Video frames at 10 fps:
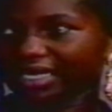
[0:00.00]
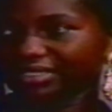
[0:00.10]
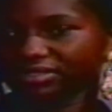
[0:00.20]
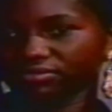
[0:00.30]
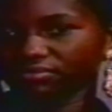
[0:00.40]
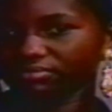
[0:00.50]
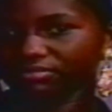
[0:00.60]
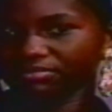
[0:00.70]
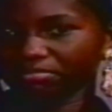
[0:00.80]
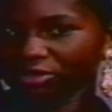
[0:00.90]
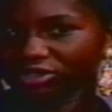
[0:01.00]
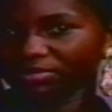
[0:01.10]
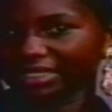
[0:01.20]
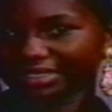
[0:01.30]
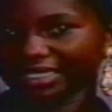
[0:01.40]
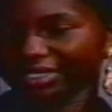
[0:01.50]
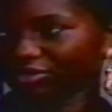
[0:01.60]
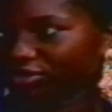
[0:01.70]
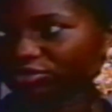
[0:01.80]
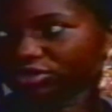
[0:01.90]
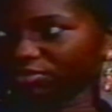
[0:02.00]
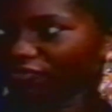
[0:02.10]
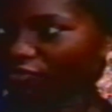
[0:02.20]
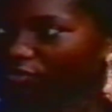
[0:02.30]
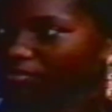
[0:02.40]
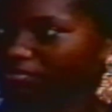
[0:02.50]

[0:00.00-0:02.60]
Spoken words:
getting much better than how it was before.